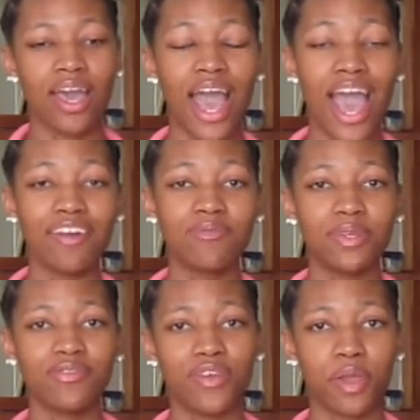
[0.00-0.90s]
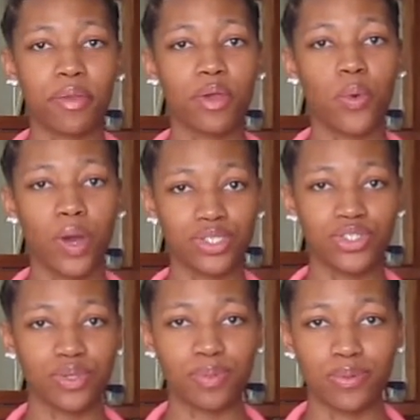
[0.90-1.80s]
I've been very
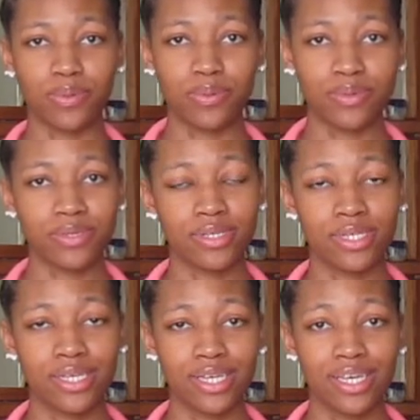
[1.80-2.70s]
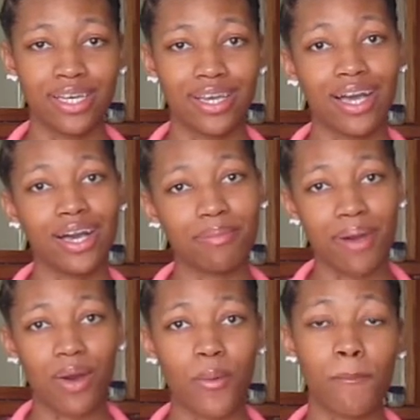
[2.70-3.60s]
questionable
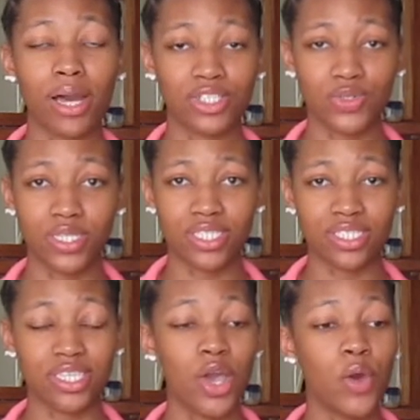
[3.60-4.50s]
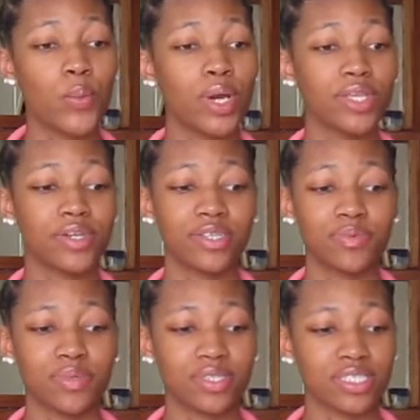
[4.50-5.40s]
about my choices, whether it
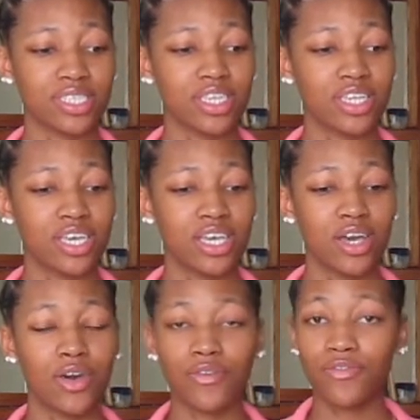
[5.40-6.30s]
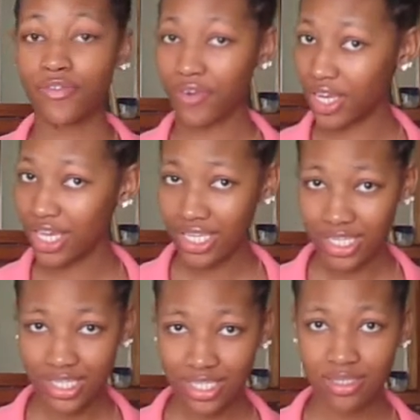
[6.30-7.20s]
was
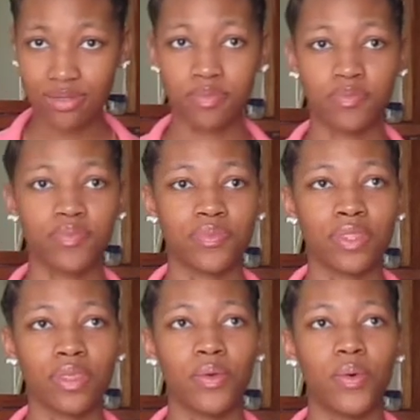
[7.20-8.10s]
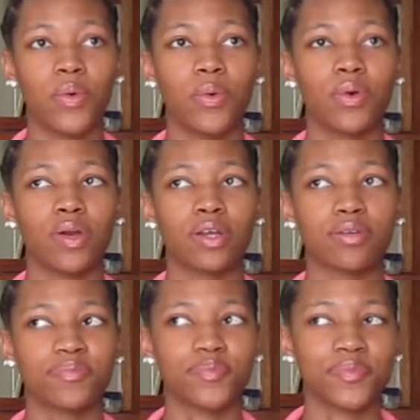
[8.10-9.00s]
friends or
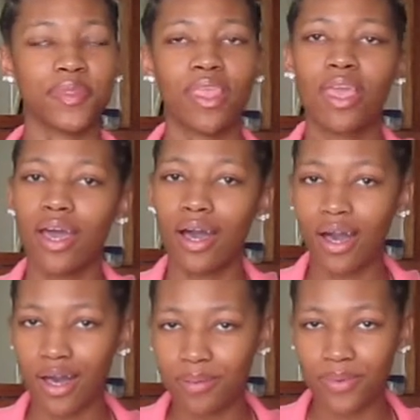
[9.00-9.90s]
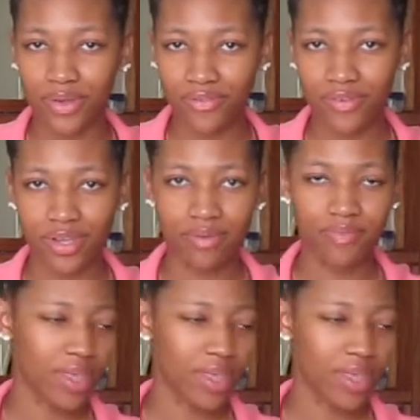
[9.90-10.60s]
a boyfriend.